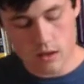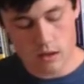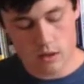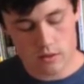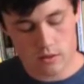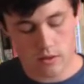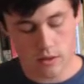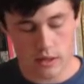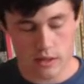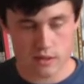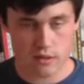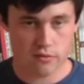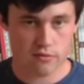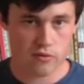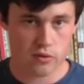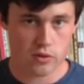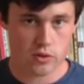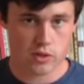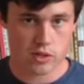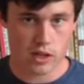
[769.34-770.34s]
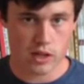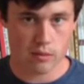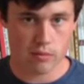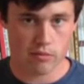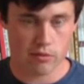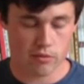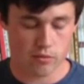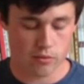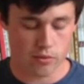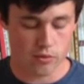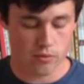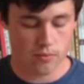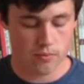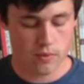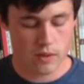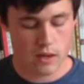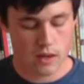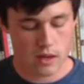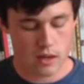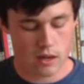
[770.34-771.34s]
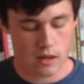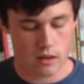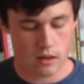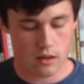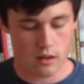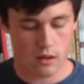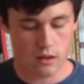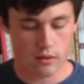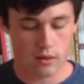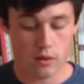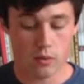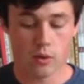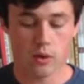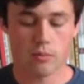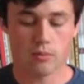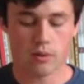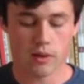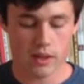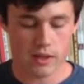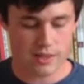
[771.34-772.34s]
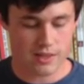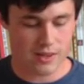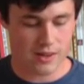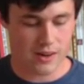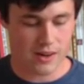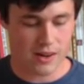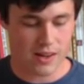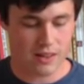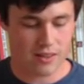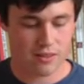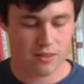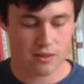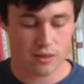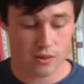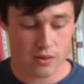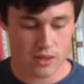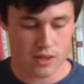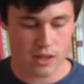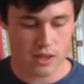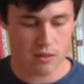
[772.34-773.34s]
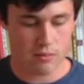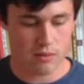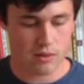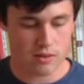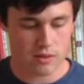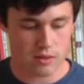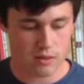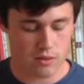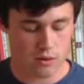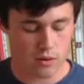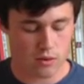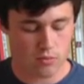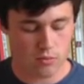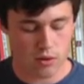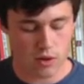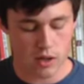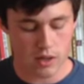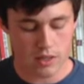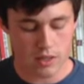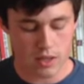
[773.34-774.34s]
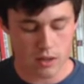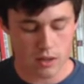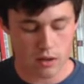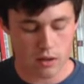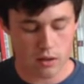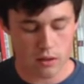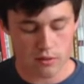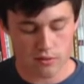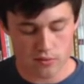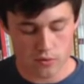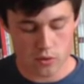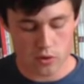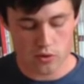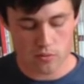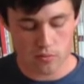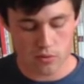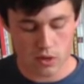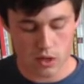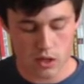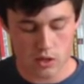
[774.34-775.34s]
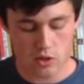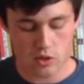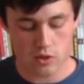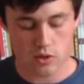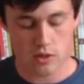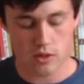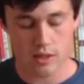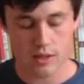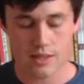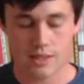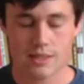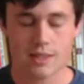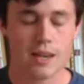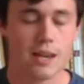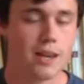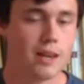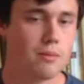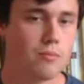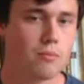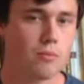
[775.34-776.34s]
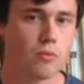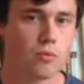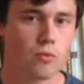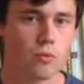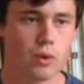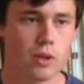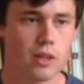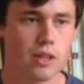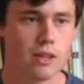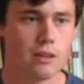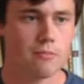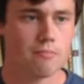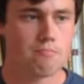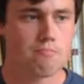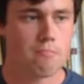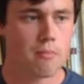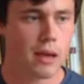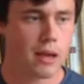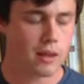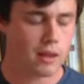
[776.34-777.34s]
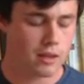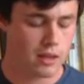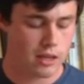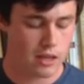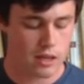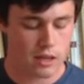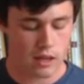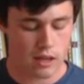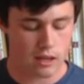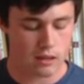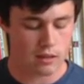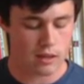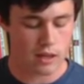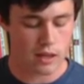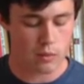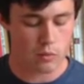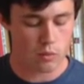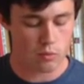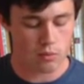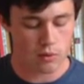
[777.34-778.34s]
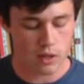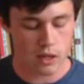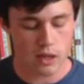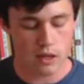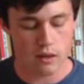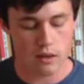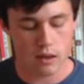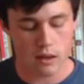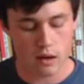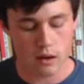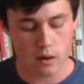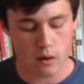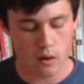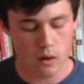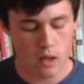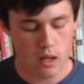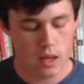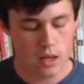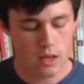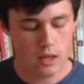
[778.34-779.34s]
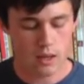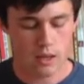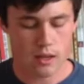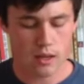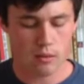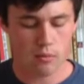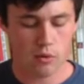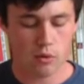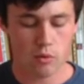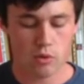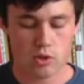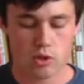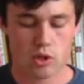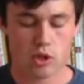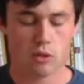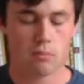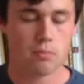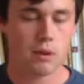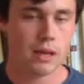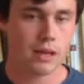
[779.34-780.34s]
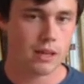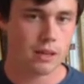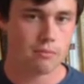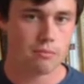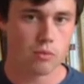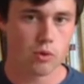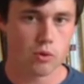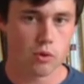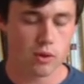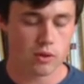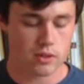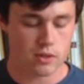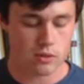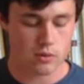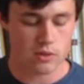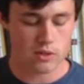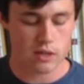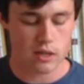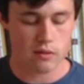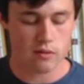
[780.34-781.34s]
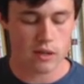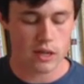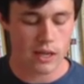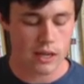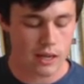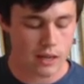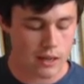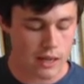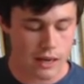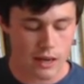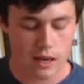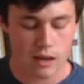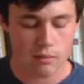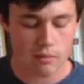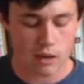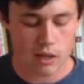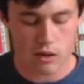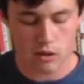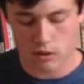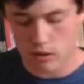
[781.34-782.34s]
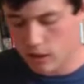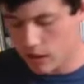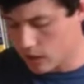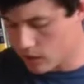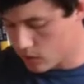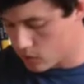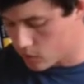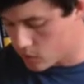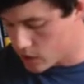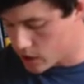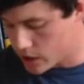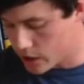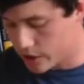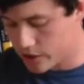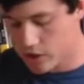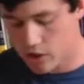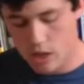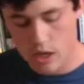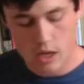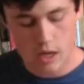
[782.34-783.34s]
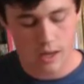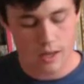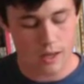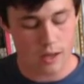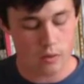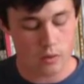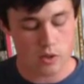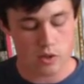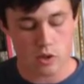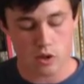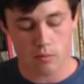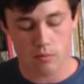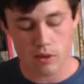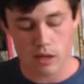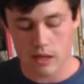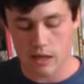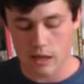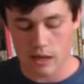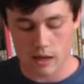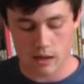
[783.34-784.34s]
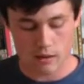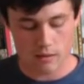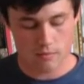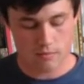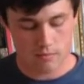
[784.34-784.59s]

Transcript: So that's the first time through. That we play, third time, it's the 3rd bridge. And then on the 4th bridge, it's the same really melody kind of line we're playing there, but we're just going to pick it more. And so instead of hitting that A minor and letting it wash, we start picking it.